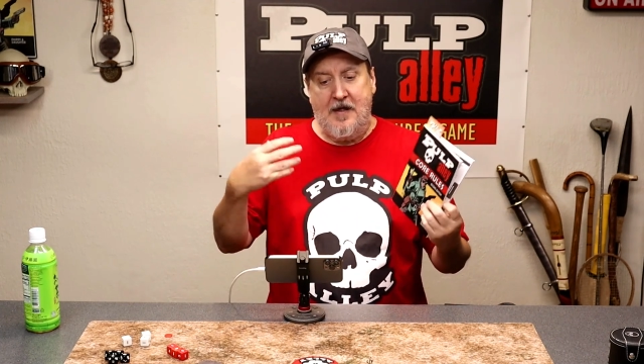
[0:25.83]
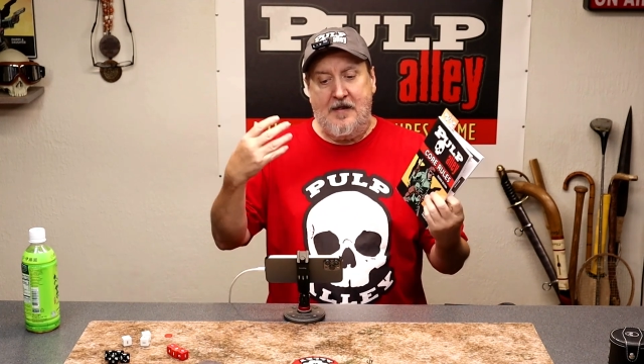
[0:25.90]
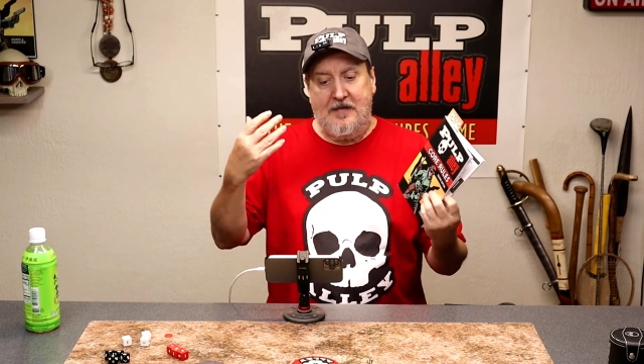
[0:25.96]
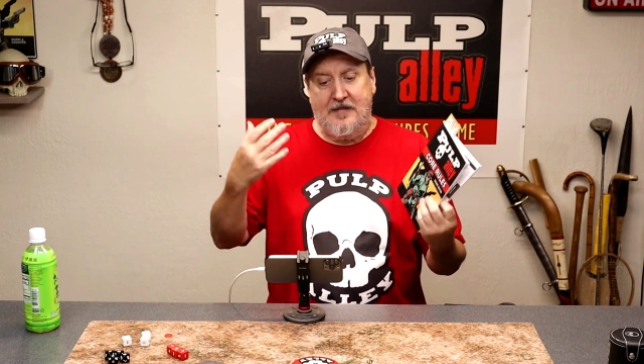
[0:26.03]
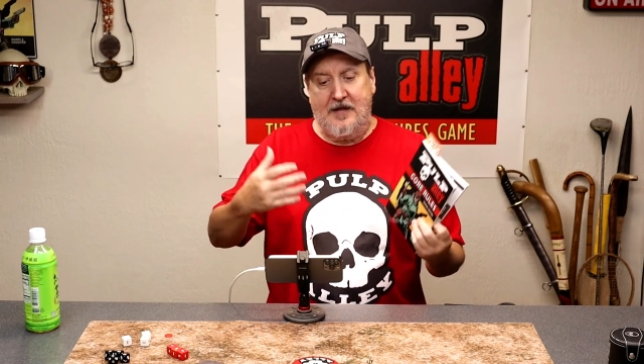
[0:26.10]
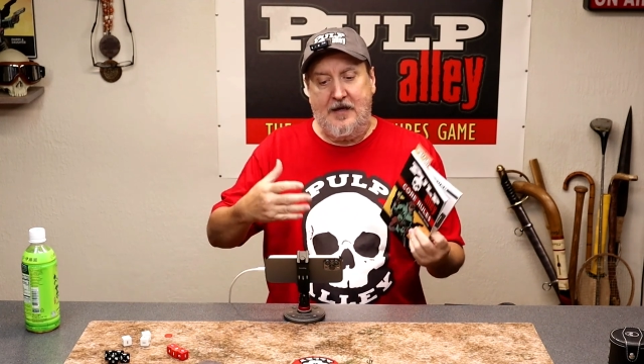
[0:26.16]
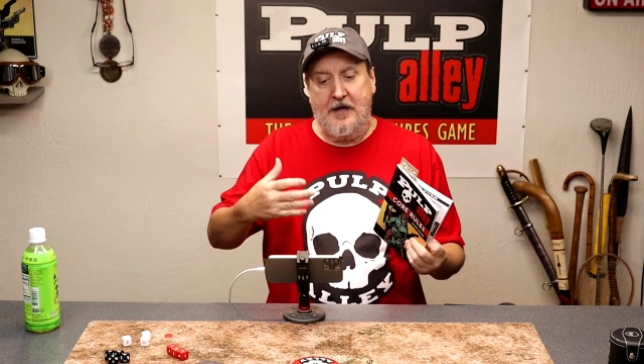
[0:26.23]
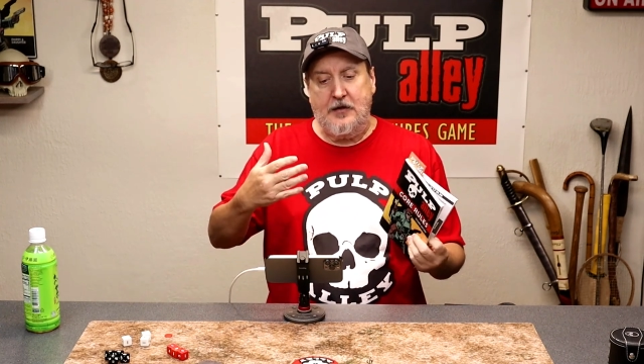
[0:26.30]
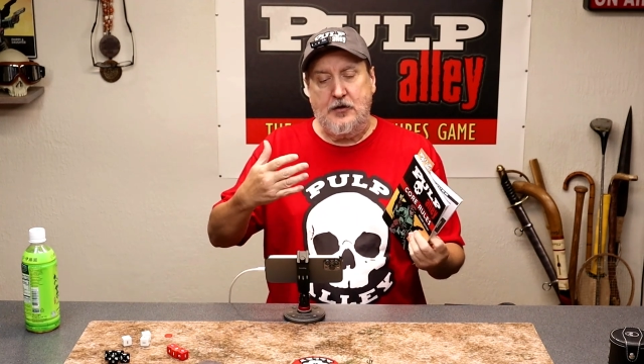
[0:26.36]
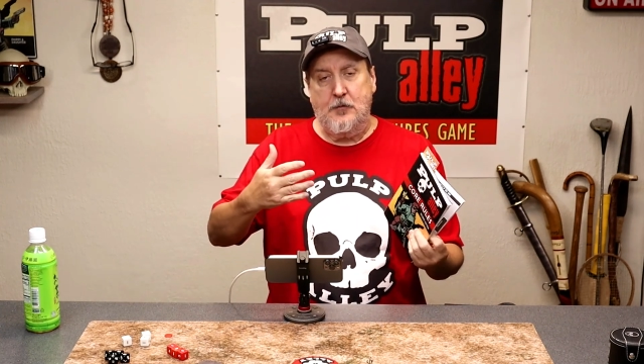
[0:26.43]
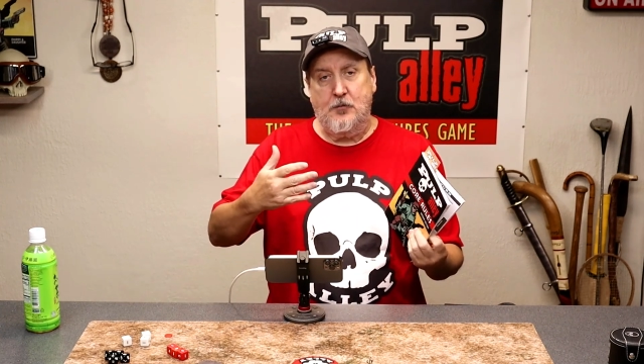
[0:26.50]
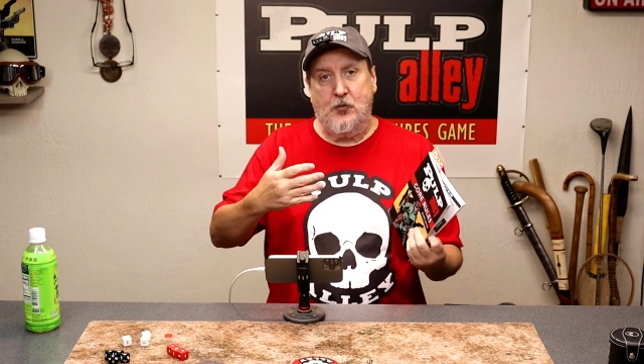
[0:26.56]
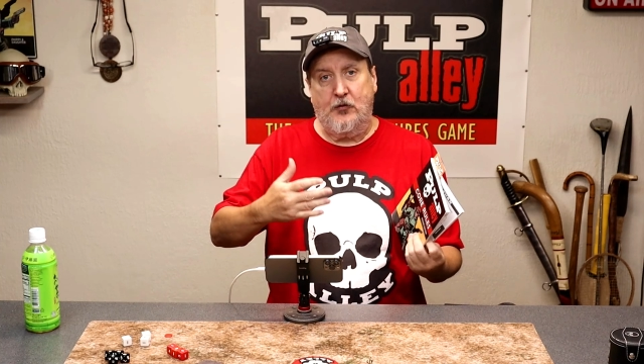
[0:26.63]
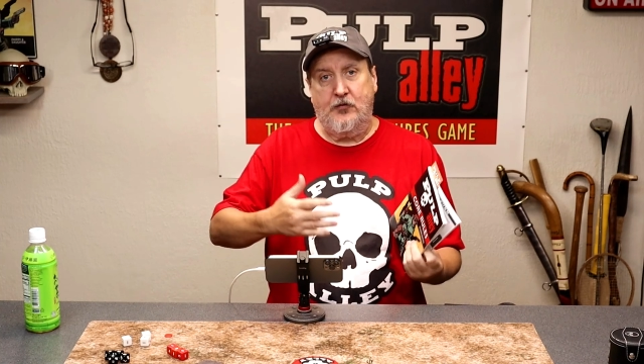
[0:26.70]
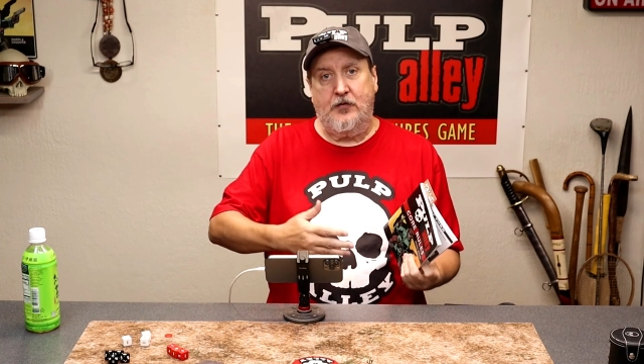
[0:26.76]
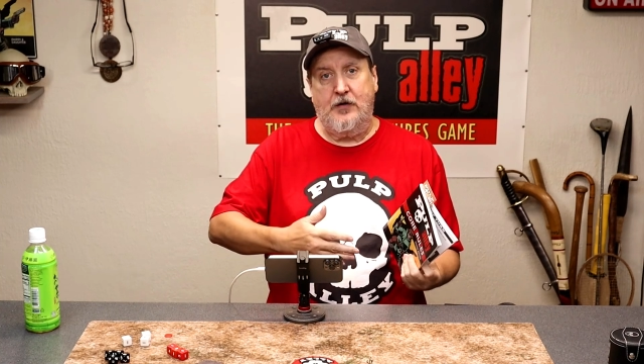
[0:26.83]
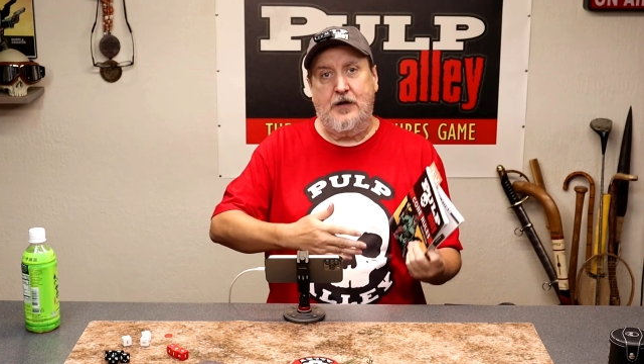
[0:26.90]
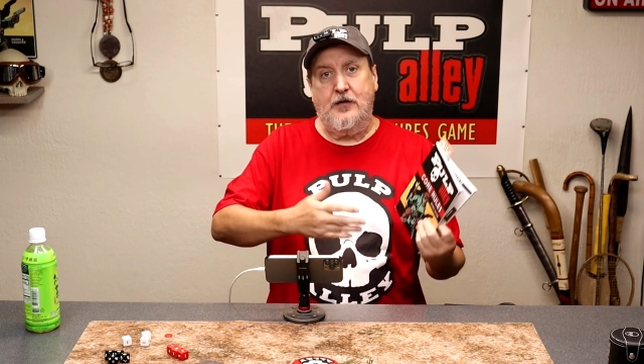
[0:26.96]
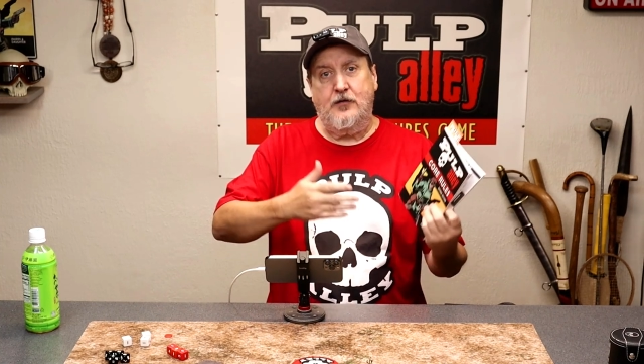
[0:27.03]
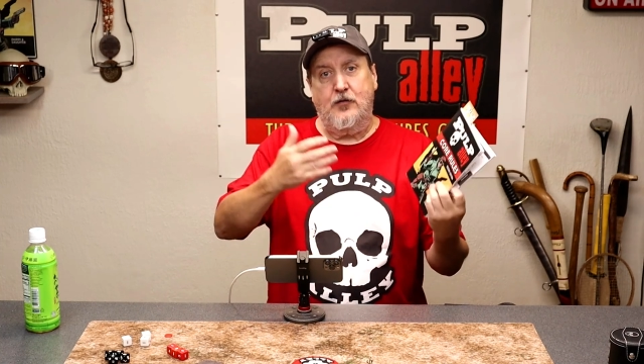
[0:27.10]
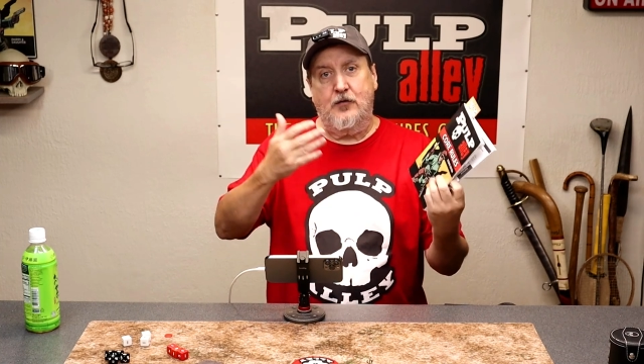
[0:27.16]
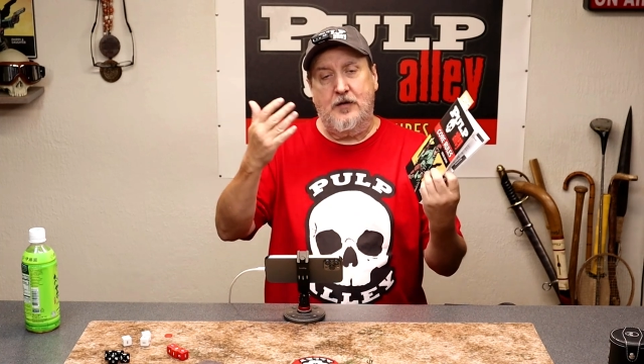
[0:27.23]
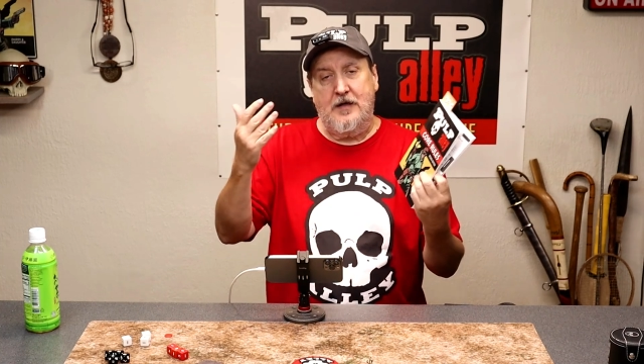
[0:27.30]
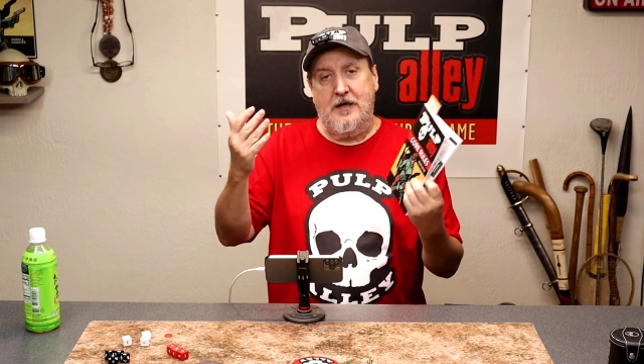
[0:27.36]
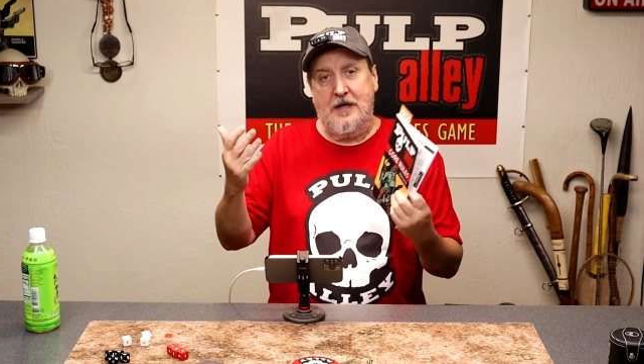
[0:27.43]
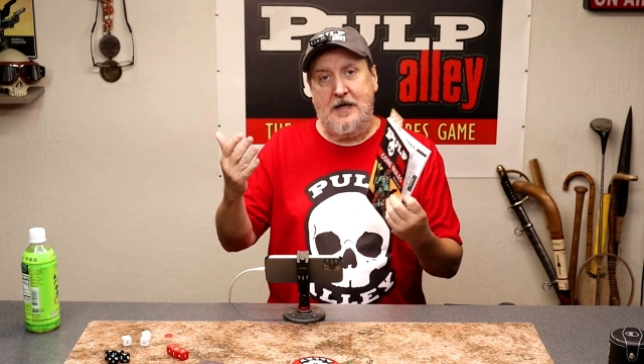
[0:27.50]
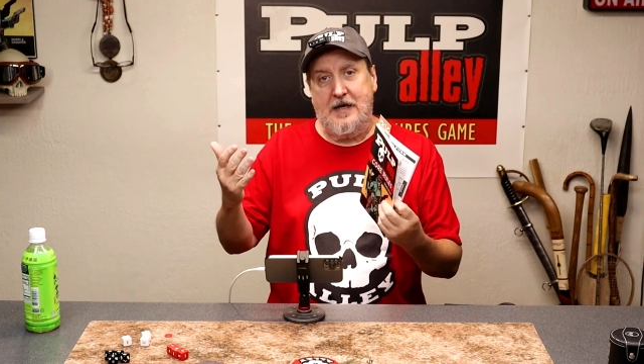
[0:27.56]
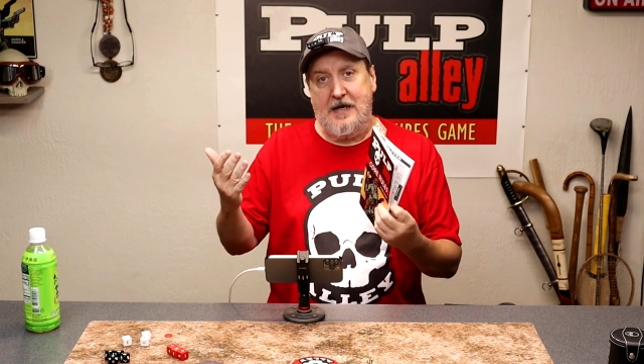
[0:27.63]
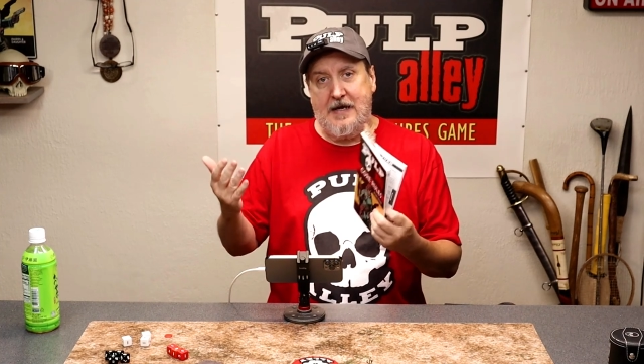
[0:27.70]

then you proceed to the